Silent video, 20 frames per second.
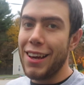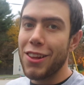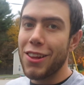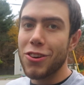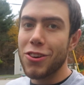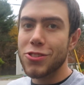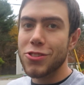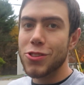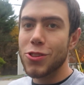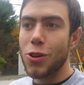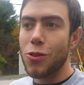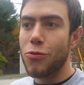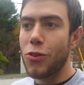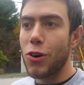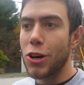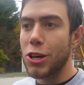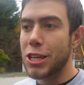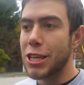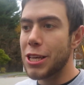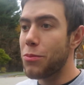Looks a little
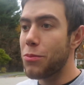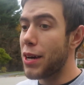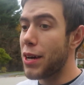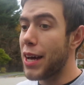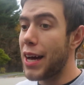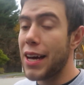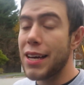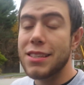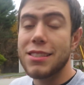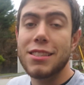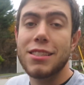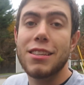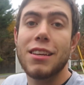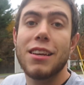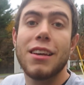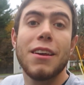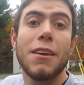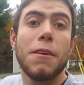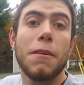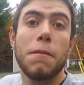funky, but guys,
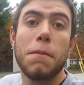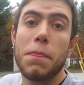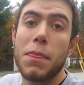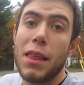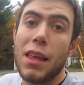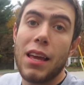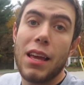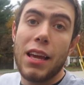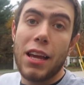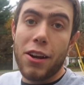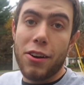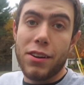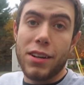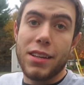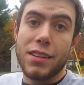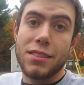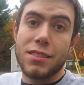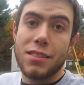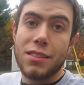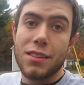here it
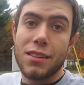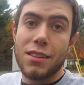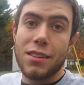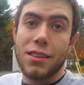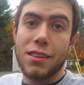is.